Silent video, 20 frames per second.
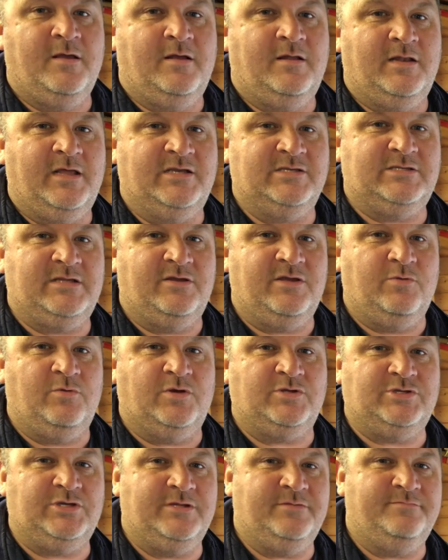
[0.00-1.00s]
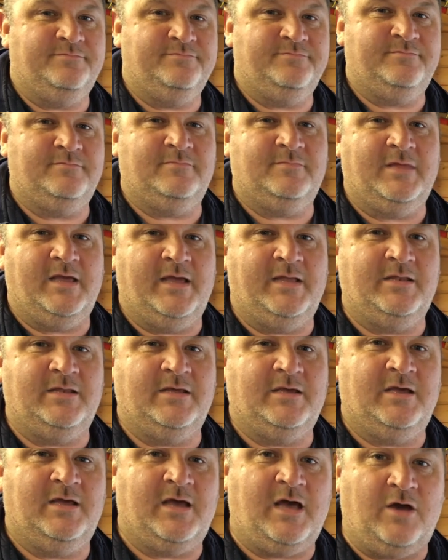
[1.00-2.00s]
let us know you're watching and
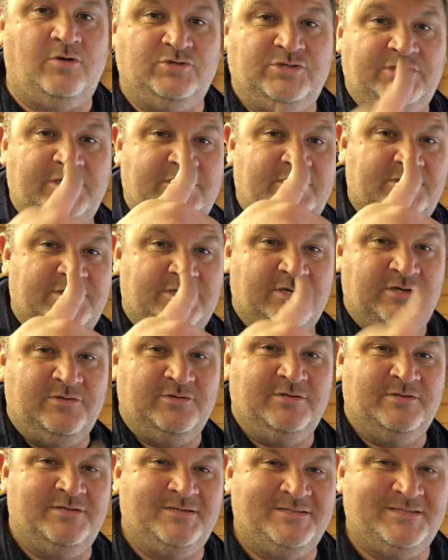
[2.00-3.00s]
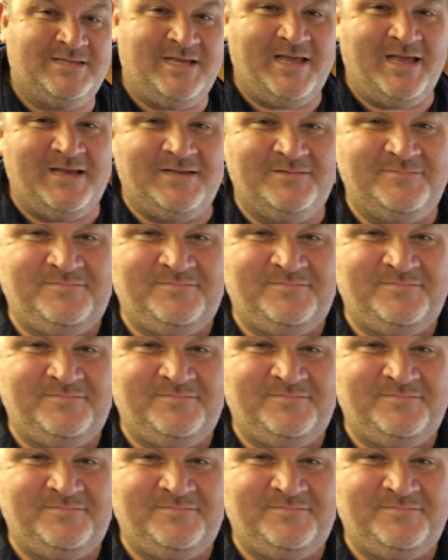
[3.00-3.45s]
uh, I'll see you soon see ya